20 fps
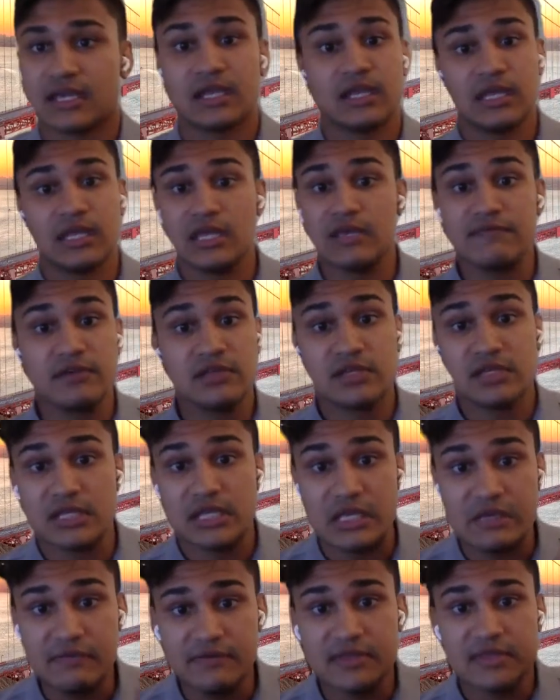and
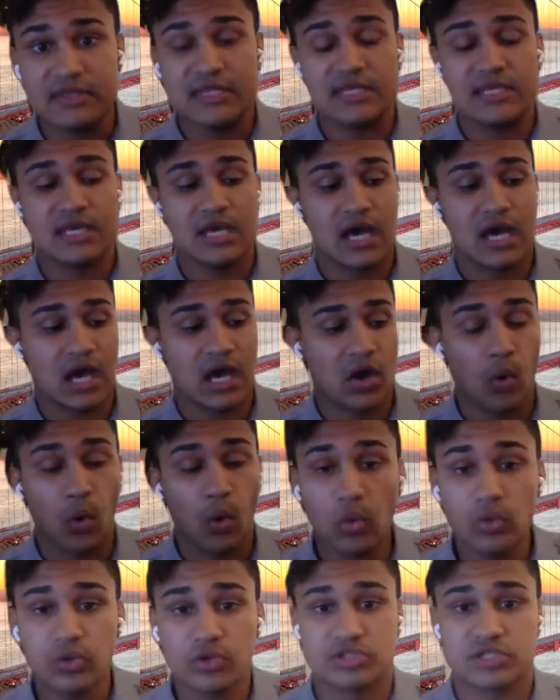even the
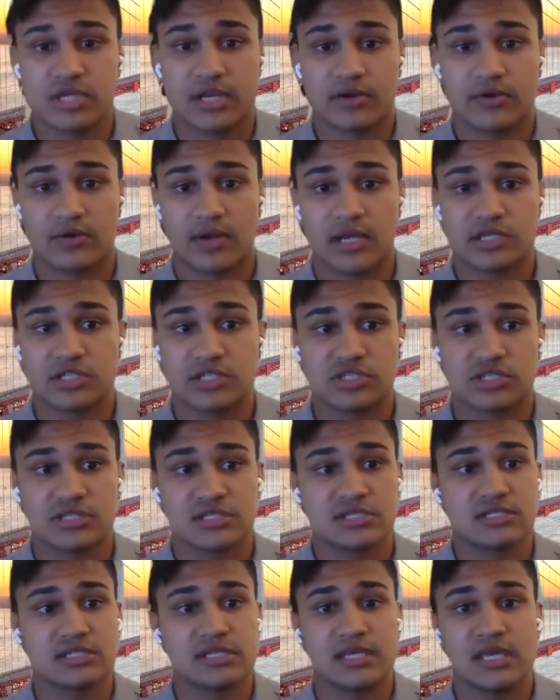older
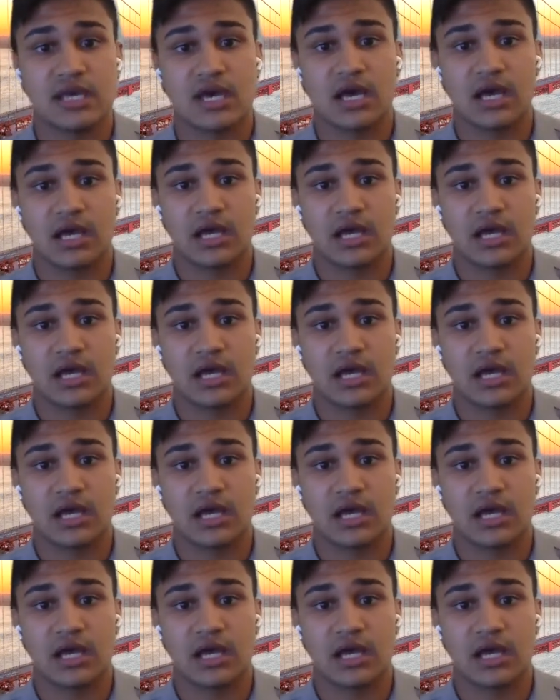generations, the